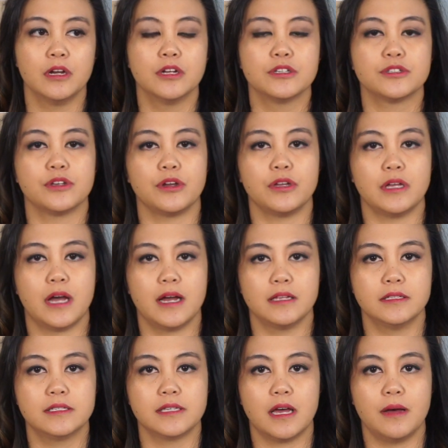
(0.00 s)
So
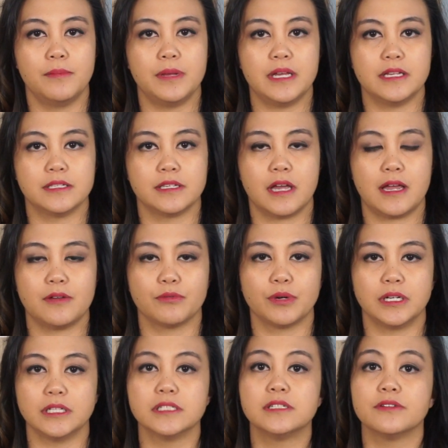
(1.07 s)
YARNSub is a
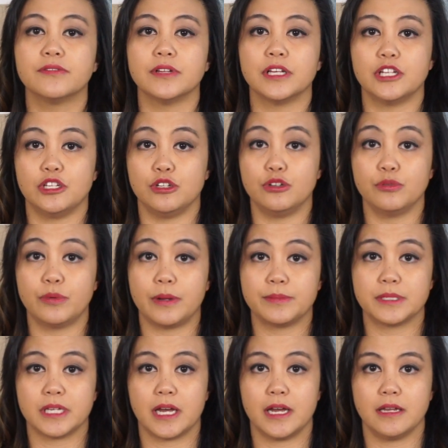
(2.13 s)
relatively new
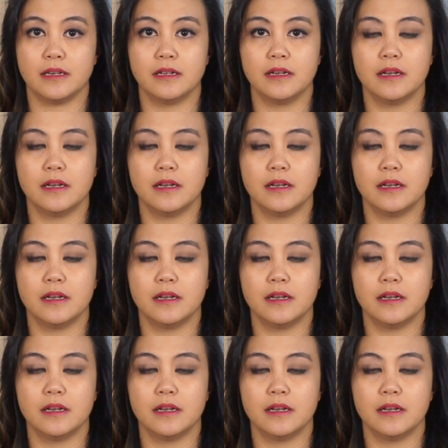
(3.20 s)
website